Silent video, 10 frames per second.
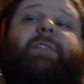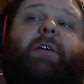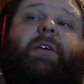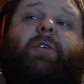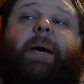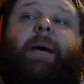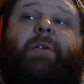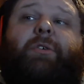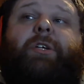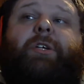to kill the
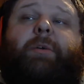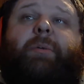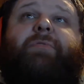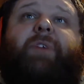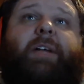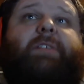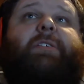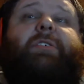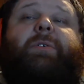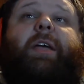battleship as fast
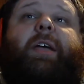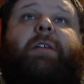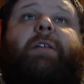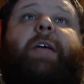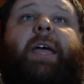as you can